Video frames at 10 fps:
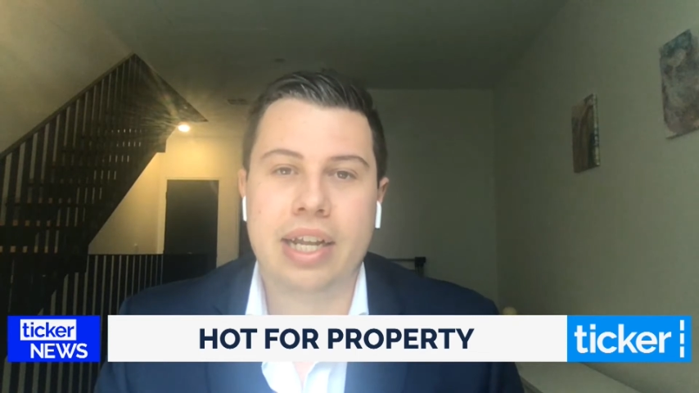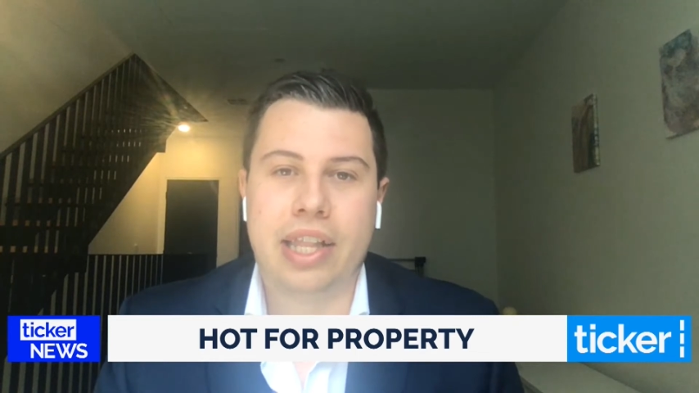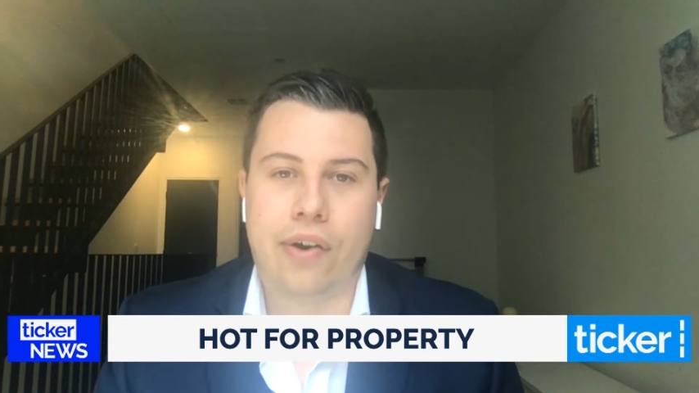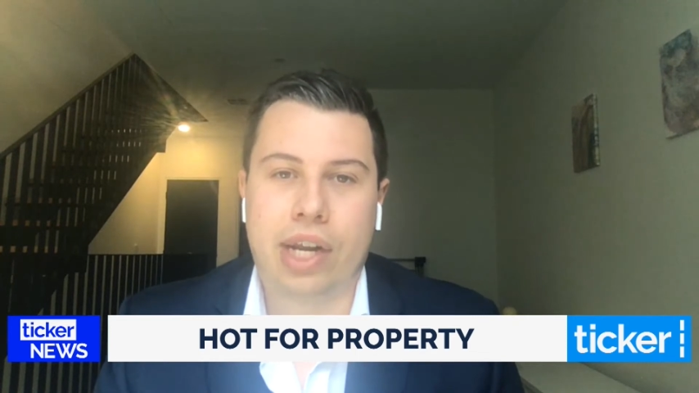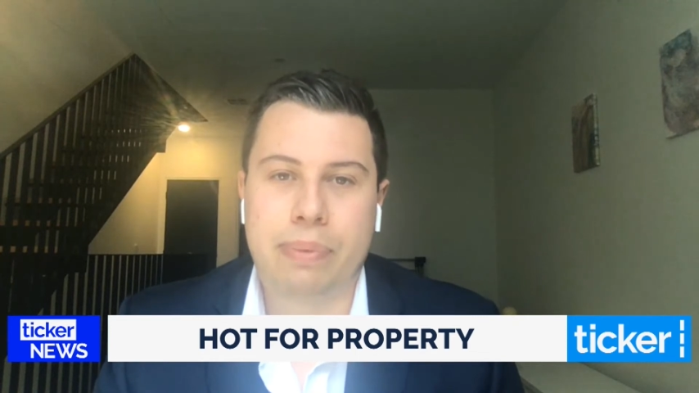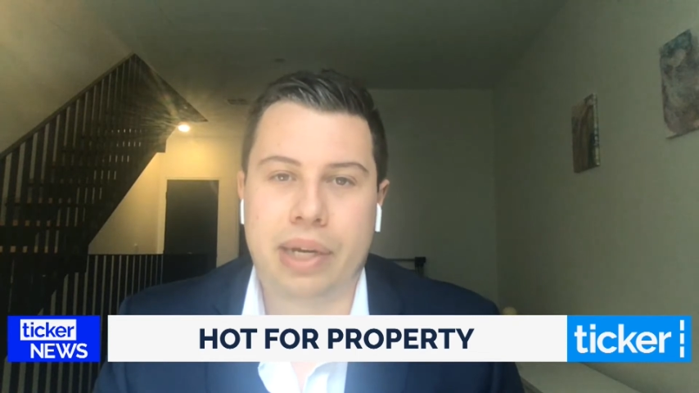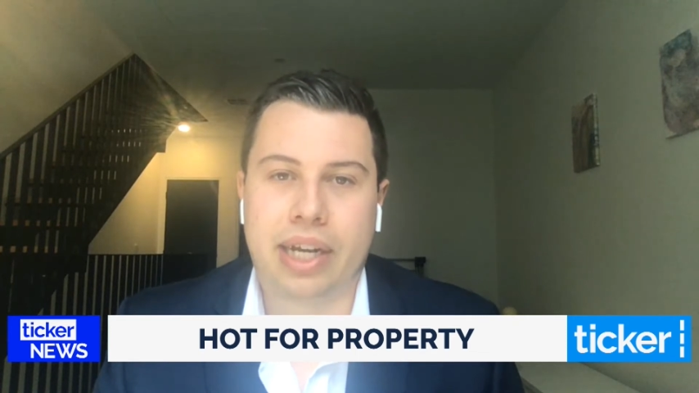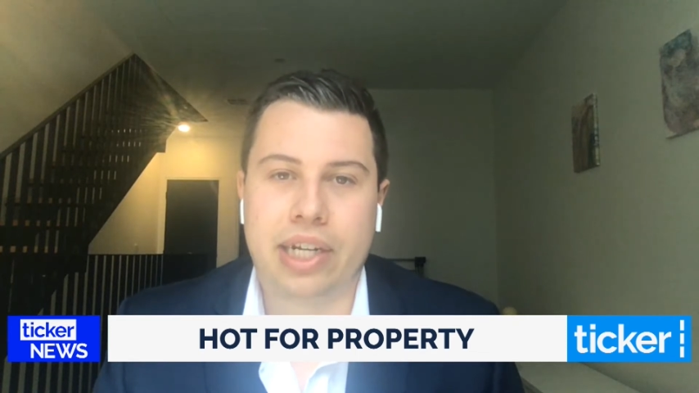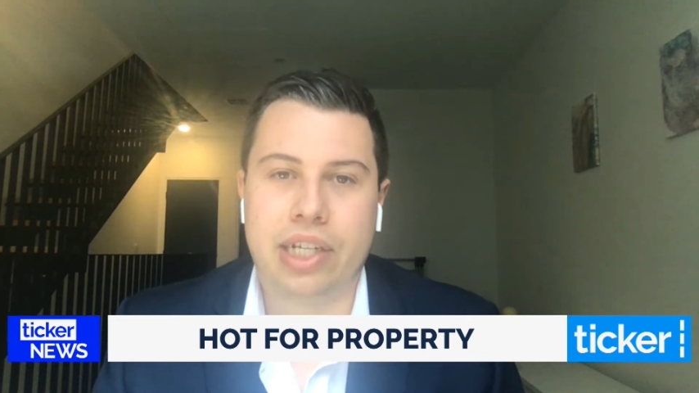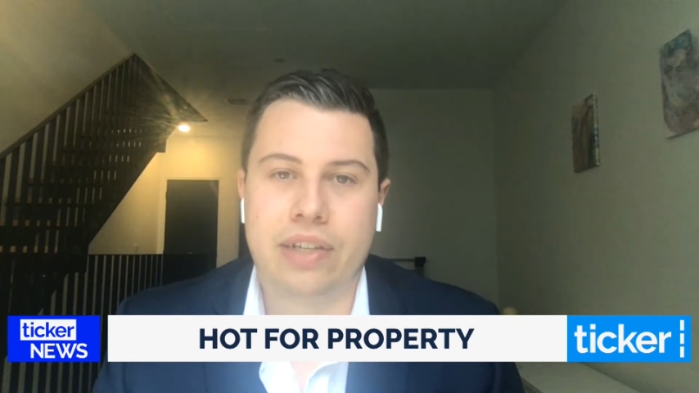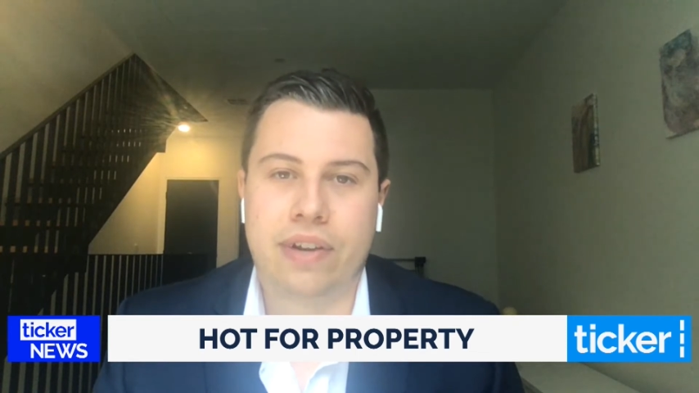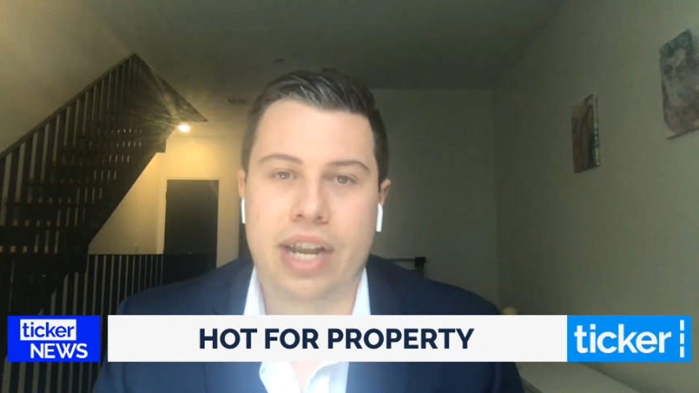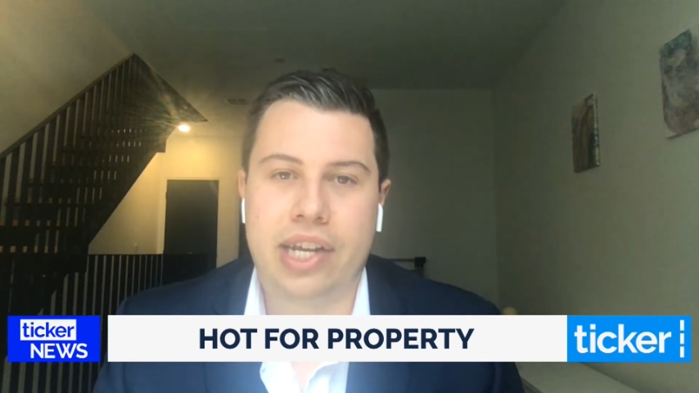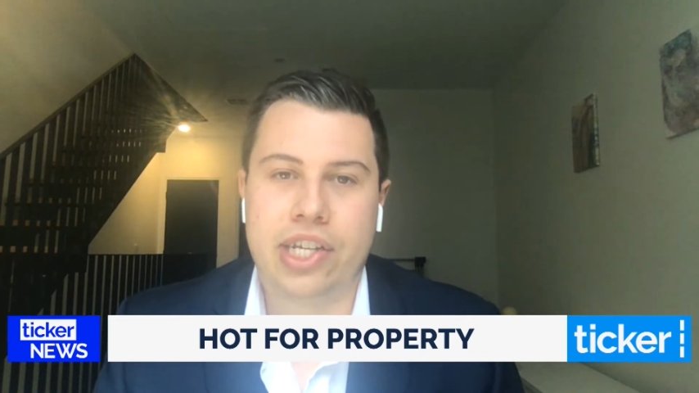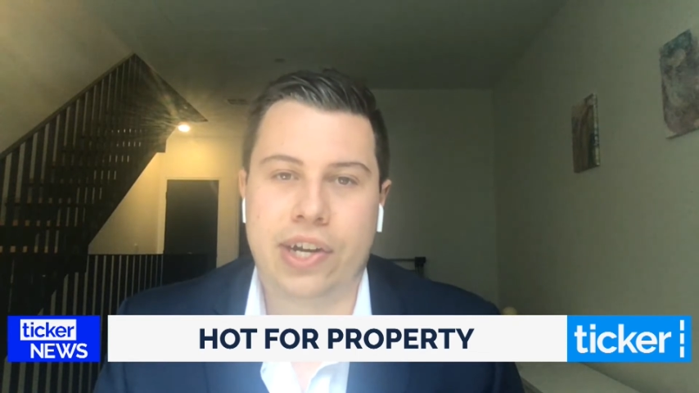their expectations for
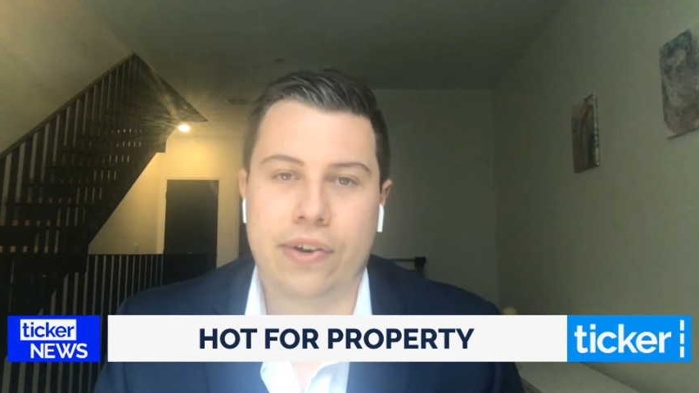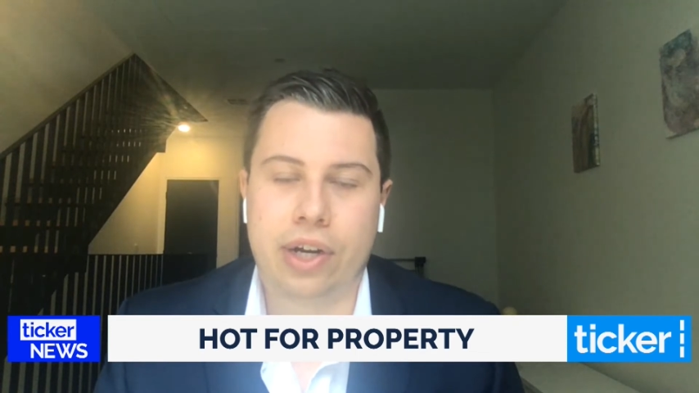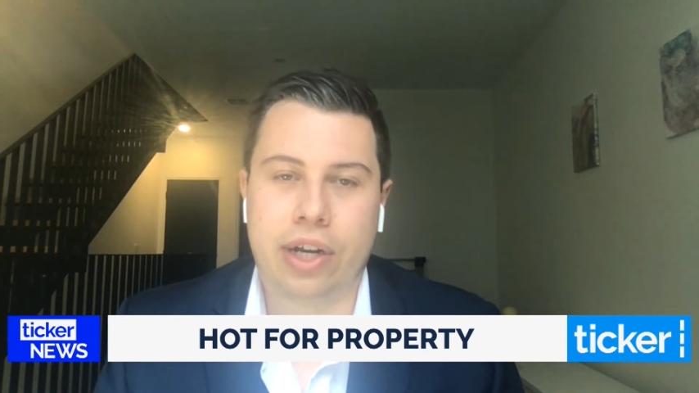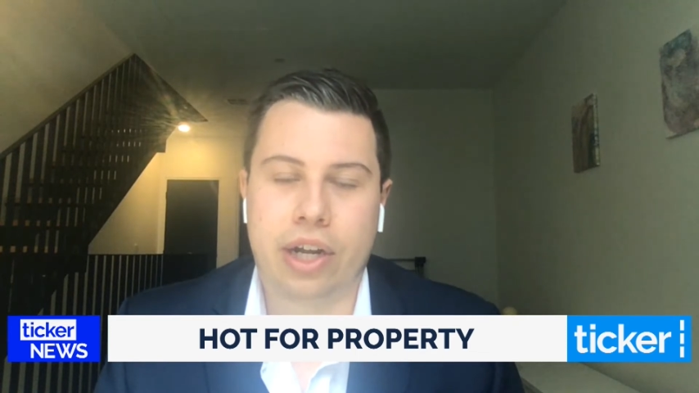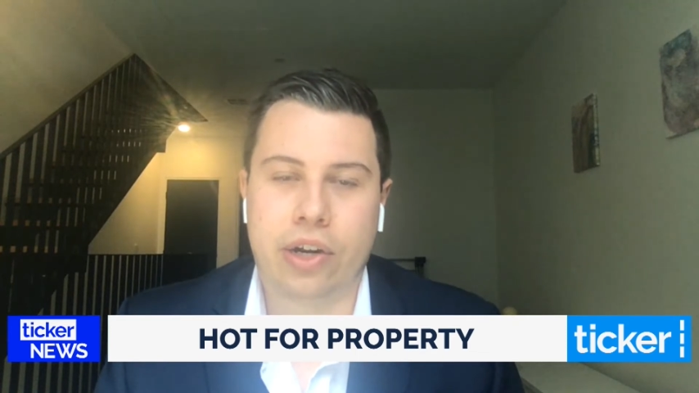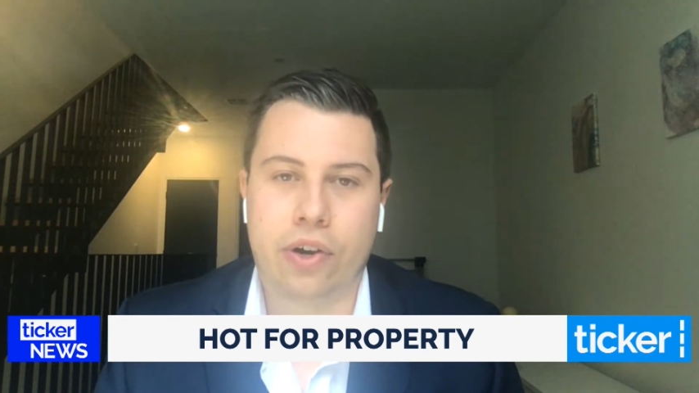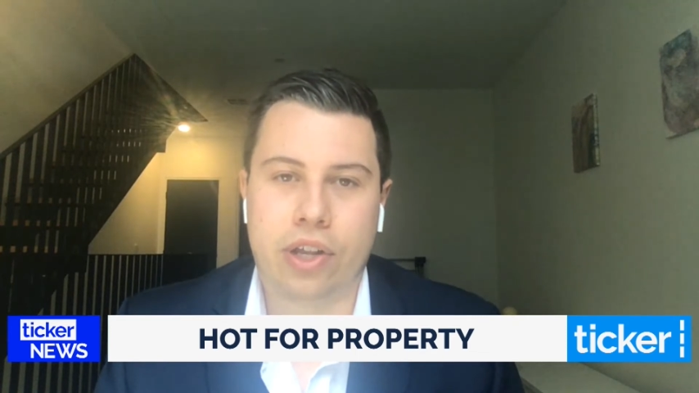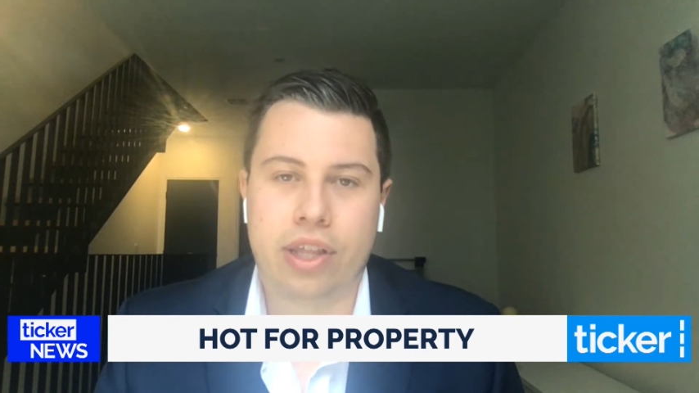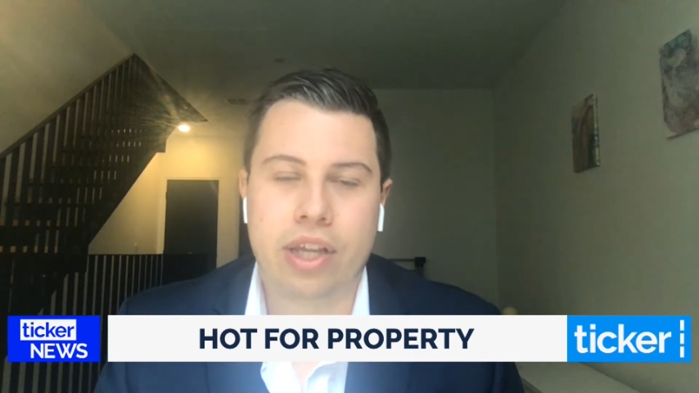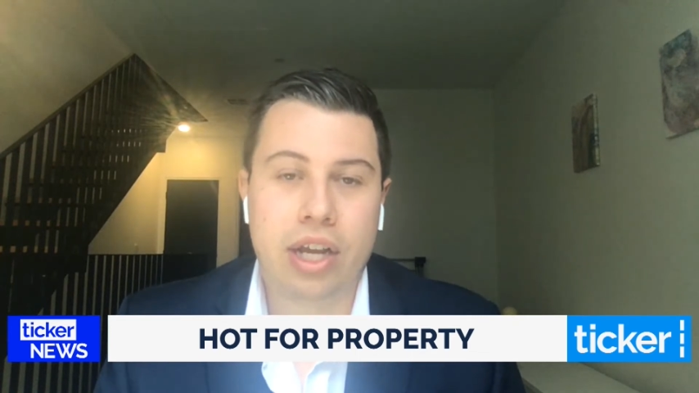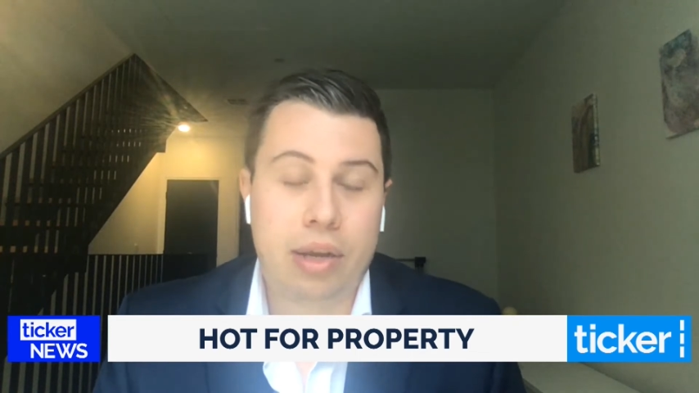next year are growth